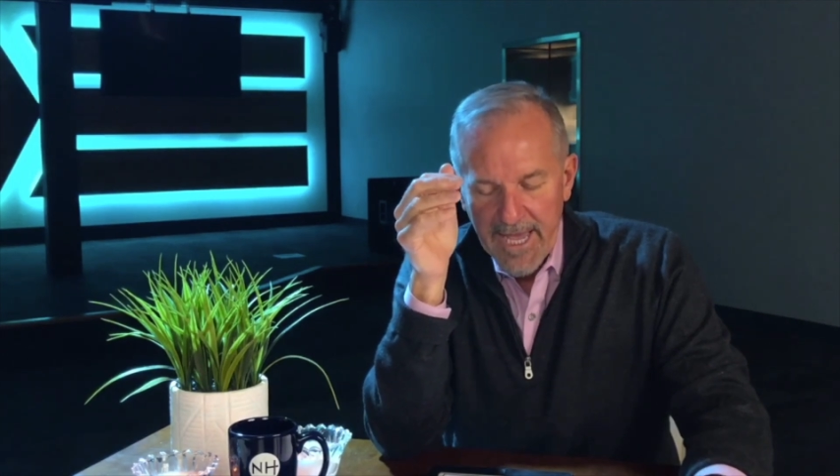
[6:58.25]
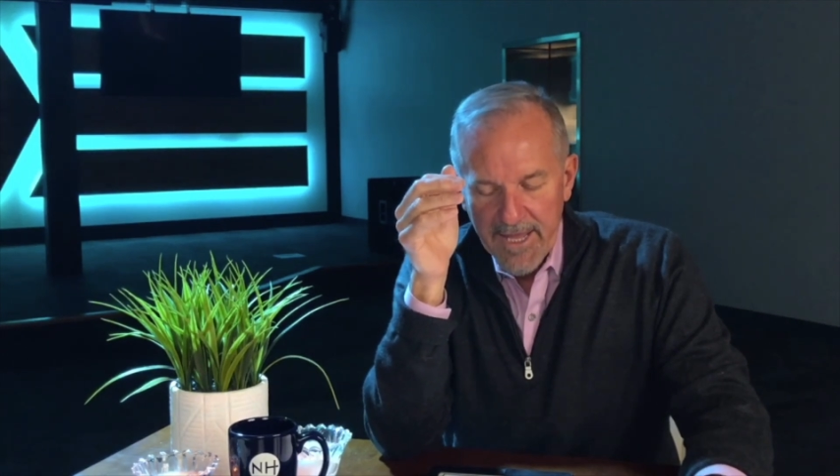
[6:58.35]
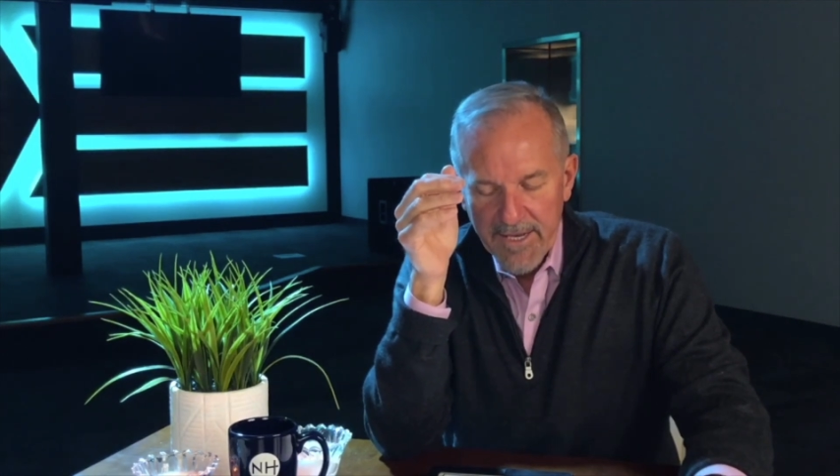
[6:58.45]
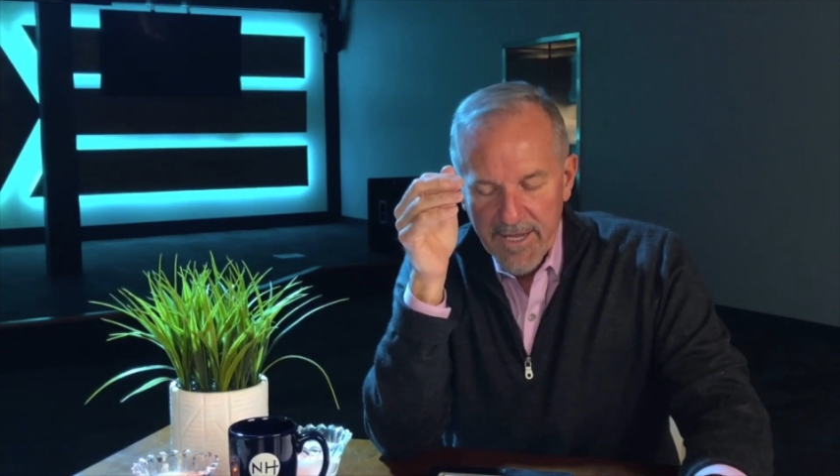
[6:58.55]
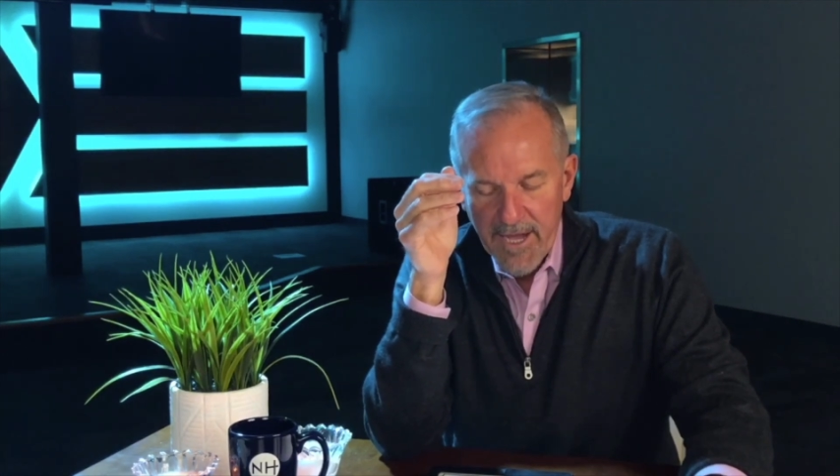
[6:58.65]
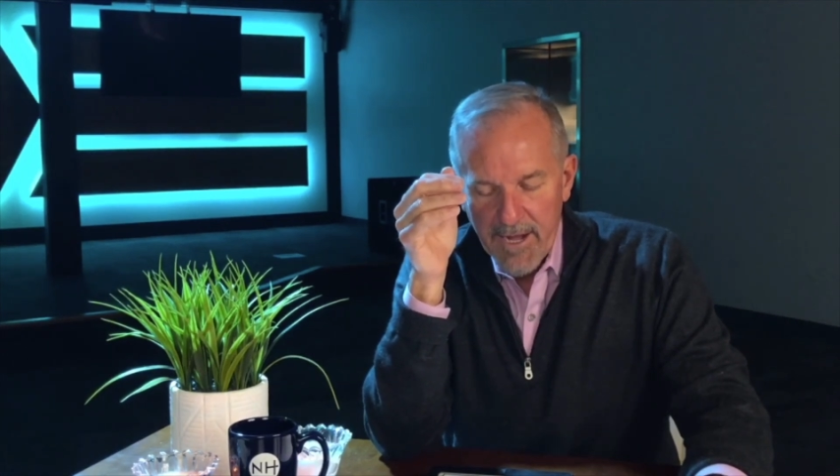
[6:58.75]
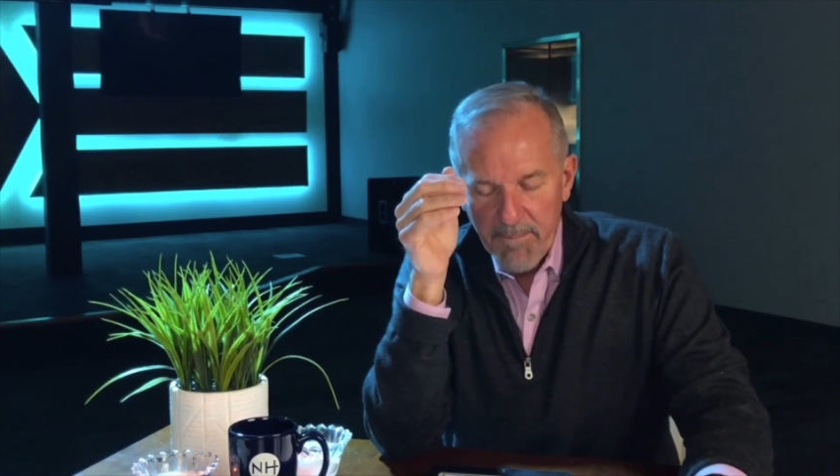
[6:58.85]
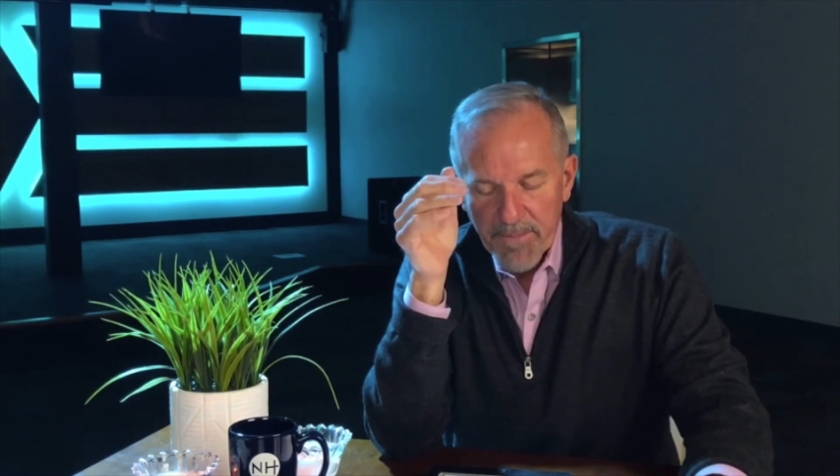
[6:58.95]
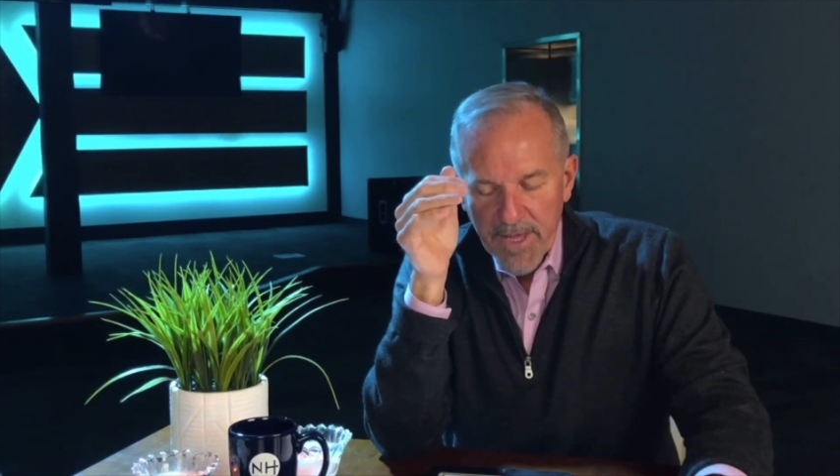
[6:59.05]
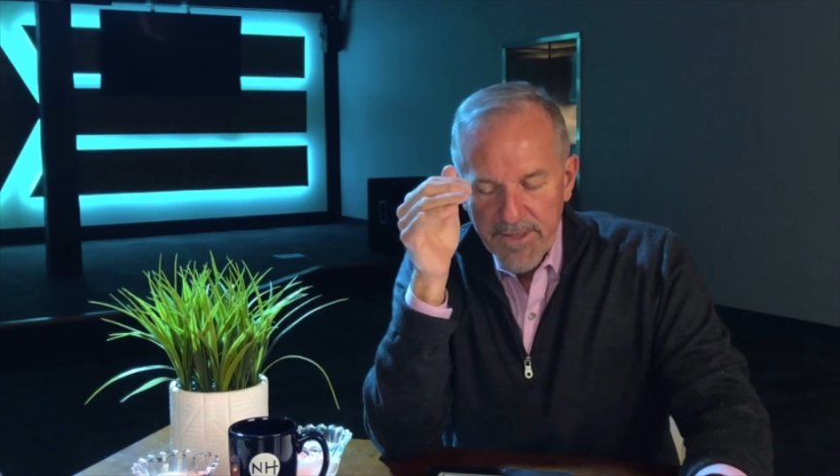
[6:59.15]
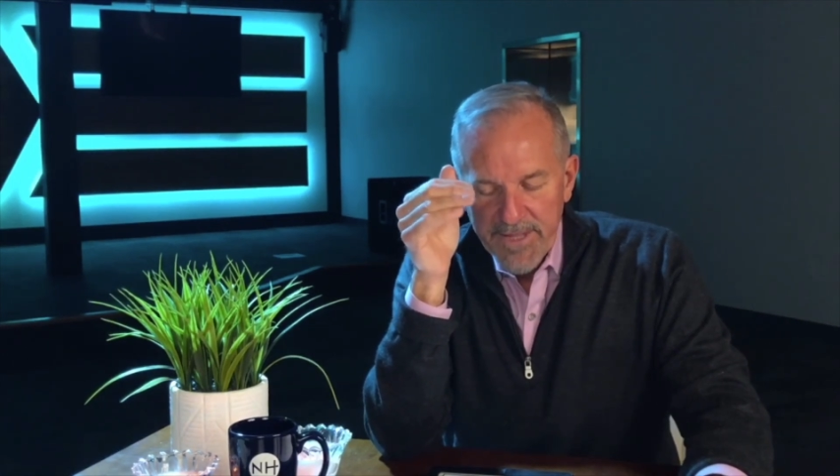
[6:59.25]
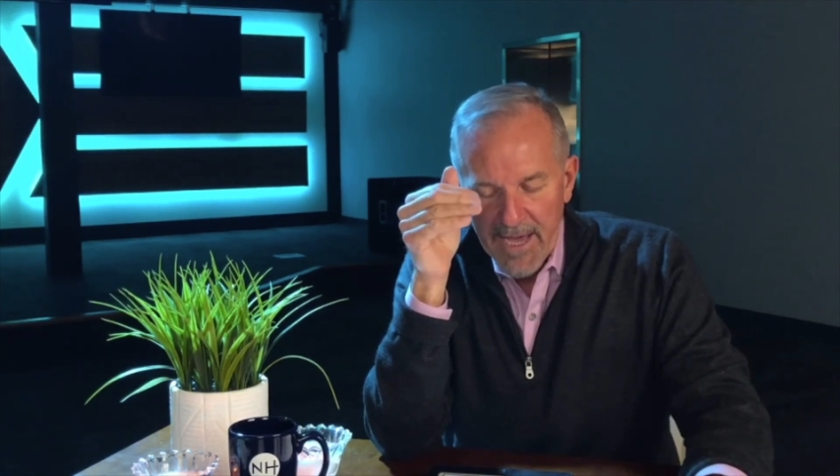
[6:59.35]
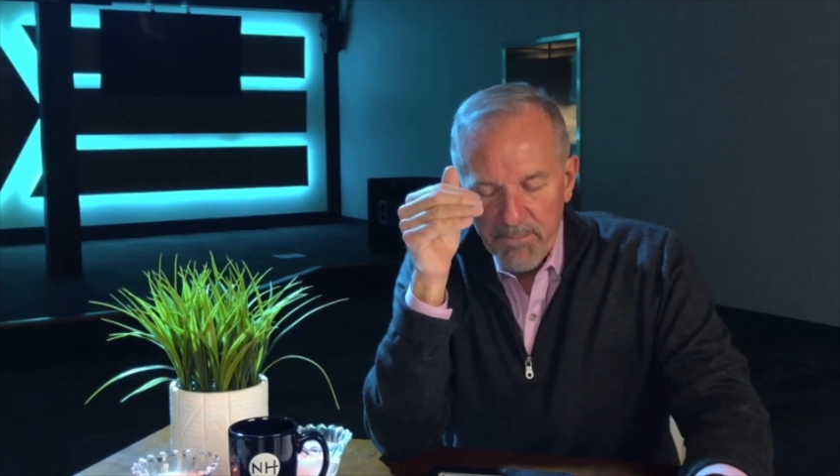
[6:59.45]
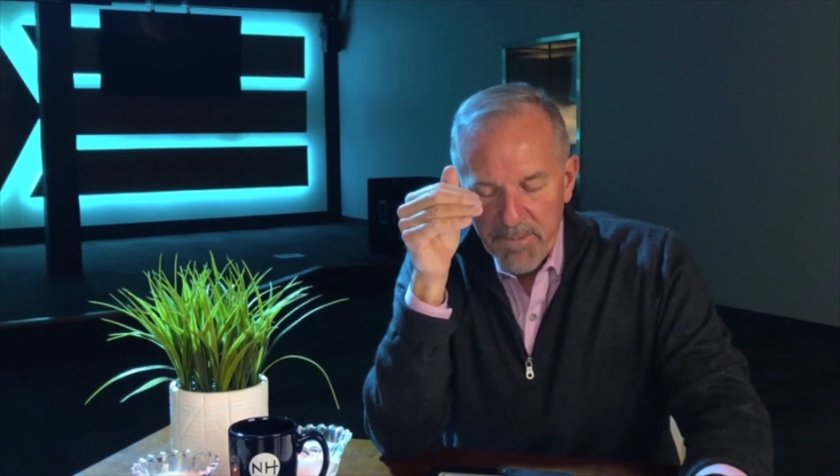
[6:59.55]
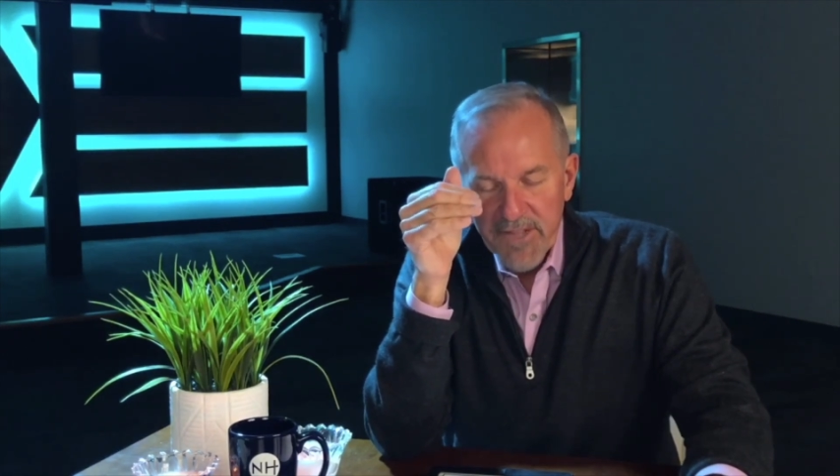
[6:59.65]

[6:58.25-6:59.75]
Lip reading: And that